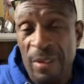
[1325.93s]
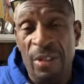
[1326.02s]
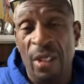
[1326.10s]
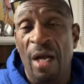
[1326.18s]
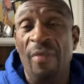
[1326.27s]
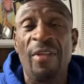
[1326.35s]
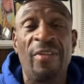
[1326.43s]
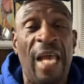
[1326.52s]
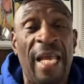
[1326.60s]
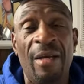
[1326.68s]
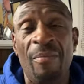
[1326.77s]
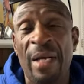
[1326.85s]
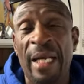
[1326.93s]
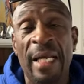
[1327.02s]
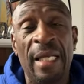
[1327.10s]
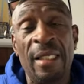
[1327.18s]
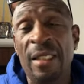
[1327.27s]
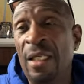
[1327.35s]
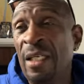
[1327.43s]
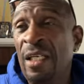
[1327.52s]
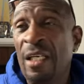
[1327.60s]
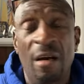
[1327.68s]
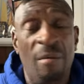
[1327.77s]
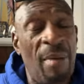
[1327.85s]
the other day, man,
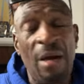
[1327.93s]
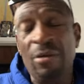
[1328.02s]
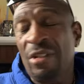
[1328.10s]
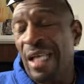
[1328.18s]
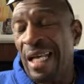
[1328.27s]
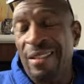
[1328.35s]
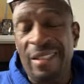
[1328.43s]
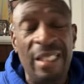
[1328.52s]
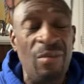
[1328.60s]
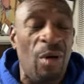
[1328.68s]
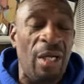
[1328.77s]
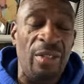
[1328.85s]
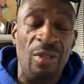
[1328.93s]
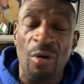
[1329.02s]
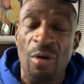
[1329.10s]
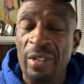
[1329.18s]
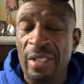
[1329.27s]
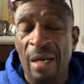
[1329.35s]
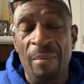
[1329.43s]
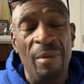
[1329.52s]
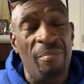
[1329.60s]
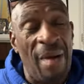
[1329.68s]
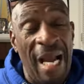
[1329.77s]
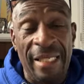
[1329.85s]
about Jay-Z wasn't doing nothing
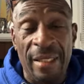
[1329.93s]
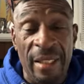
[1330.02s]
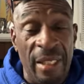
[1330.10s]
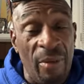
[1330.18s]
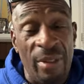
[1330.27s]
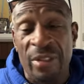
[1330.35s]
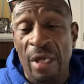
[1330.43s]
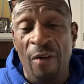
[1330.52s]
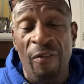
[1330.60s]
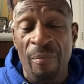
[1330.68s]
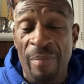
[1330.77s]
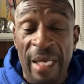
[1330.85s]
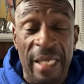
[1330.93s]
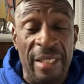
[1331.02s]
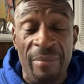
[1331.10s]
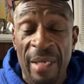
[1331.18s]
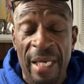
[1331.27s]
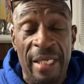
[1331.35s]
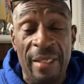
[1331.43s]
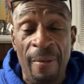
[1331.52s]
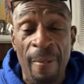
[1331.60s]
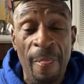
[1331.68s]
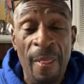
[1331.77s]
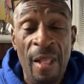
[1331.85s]
but biting lyrics off of Biggie, man.
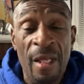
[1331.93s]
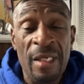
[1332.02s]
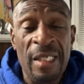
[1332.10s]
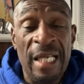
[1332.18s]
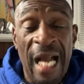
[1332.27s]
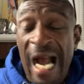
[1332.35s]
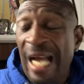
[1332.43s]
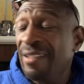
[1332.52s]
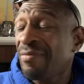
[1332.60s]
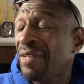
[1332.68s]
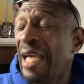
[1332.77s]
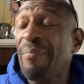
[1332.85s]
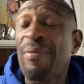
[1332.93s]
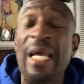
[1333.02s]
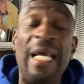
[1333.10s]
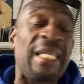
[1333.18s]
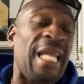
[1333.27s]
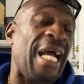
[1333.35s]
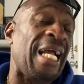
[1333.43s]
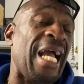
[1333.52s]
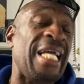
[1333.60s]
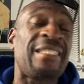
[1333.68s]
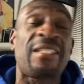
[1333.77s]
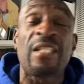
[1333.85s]
They played like
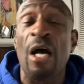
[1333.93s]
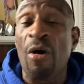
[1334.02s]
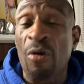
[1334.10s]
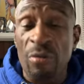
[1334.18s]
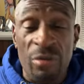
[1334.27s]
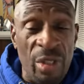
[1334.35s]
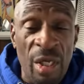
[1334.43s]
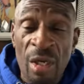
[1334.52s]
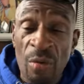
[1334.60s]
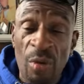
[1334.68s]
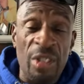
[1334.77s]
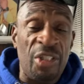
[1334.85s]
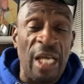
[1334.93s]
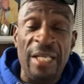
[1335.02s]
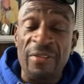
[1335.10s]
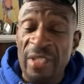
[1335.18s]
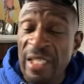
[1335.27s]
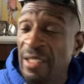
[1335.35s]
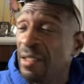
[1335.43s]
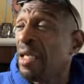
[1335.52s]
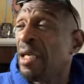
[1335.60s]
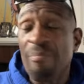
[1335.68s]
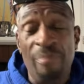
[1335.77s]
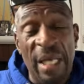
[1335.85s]
8 songs where Jay-Z
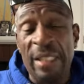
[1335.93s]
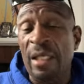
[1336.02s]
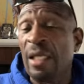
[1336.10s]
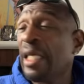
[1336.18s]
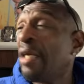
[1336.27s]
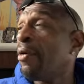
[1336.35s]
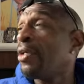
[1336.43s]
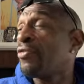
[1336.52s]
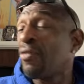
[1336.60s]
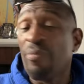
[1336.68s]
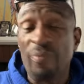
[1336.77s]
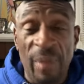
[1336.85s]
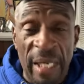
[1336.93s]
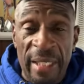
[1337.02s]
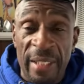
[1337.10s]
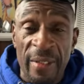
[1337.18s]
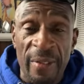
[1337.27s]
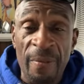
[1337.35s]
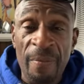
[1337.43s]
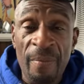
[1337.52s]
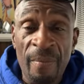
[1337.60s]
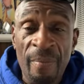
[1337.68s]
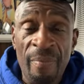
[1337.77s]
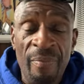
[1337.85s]
bit the lyrics from Biggie.
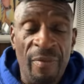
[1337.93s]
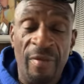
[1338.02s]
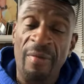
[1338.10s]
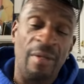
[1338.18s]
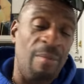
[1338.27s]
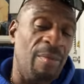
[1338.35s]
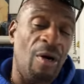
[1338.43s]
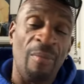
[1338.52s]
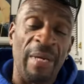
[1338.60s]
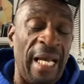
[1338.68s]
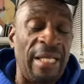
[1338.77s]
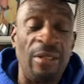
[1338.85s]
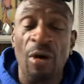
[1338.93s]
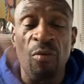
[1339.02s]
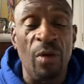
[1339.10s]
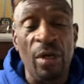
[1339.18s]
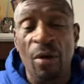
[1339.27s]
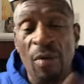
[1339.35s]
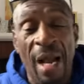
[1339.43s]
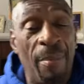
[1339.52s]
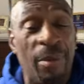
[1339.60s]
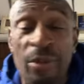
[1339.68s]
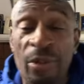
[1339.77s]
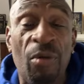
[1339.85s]
Come on, man. Ain't no real
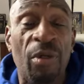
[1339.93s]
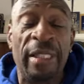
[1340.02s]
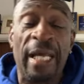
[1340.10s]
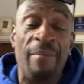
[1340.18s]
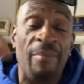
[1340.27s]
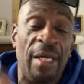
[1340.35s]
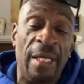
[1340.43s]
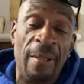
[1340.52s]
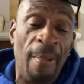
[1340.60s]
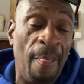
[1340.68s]
rapper doing that, man.